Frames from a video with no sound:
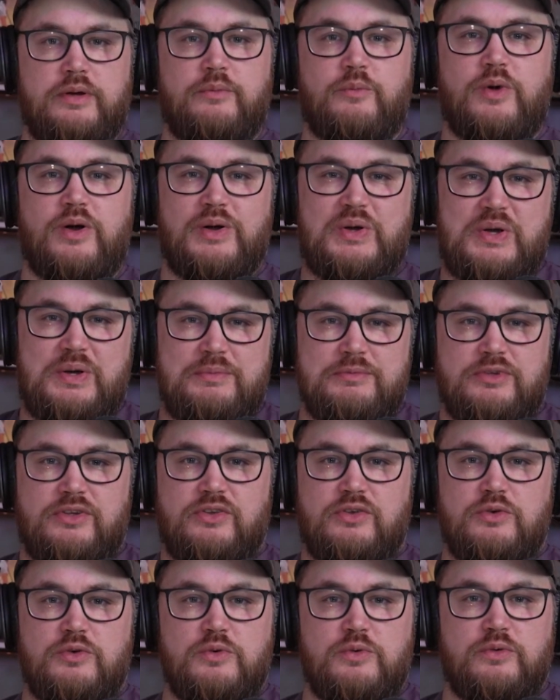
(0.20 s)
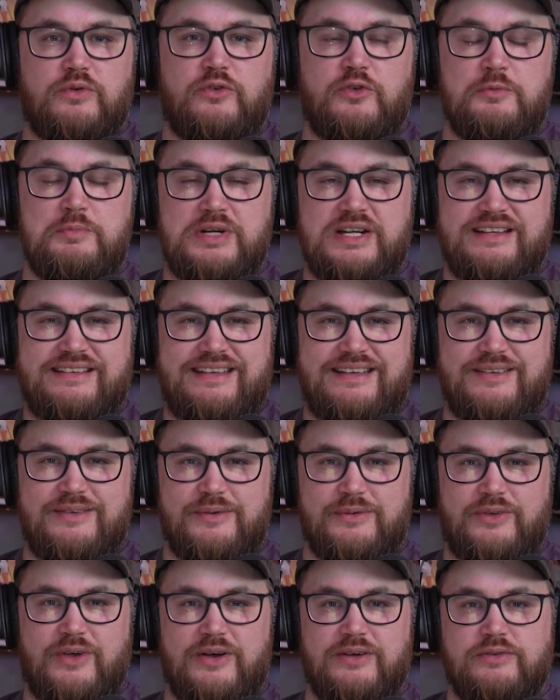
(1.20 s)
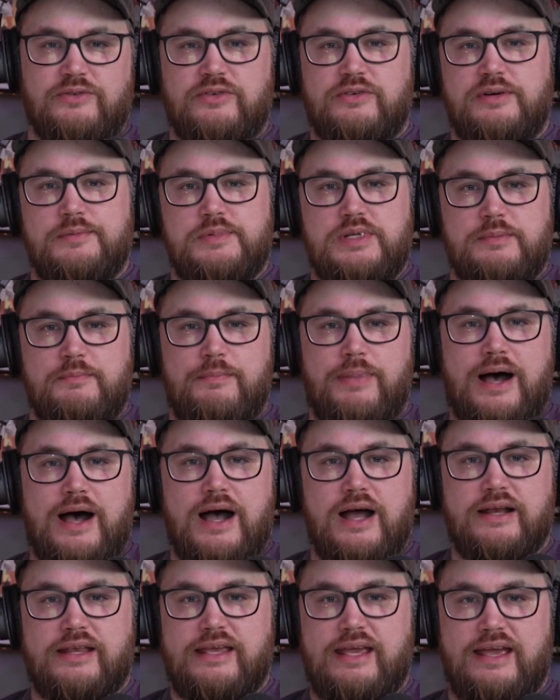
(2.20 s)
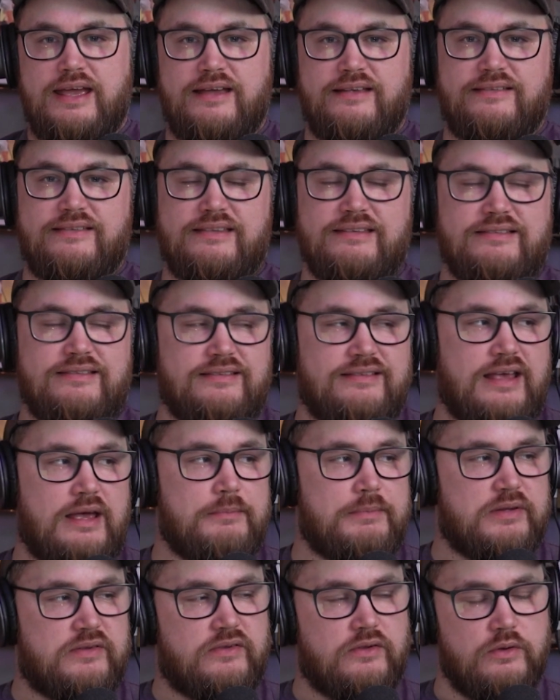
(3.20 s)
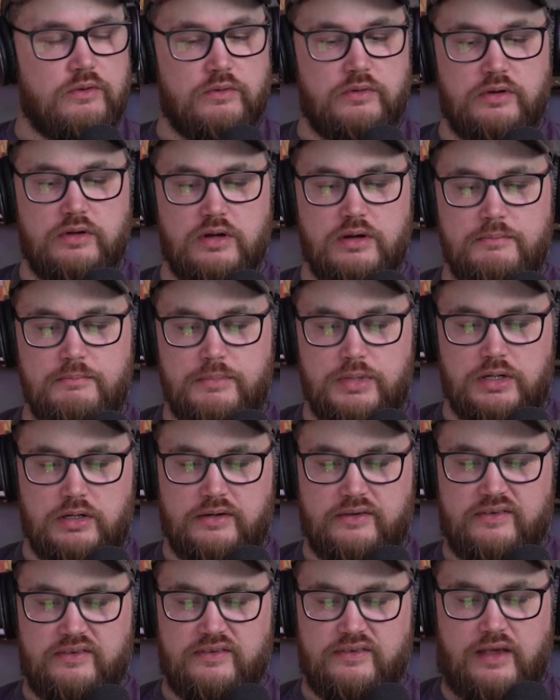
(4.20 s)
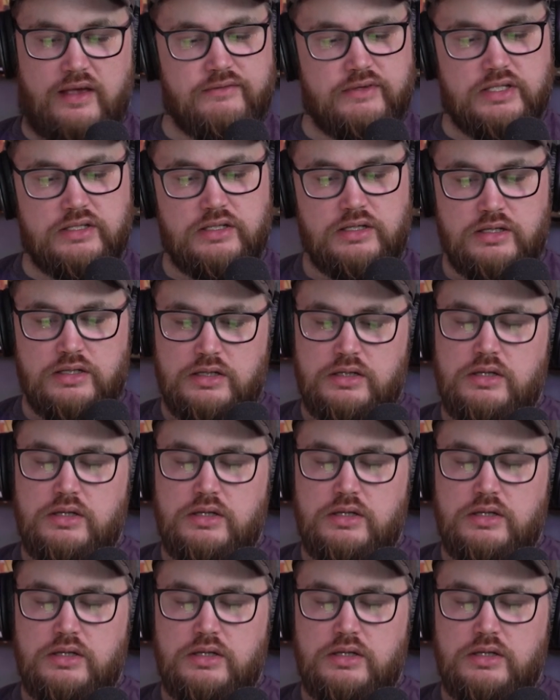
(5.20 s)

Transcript: Welcome to Super Nickendo's Unscripted podcast. This is episode number 7.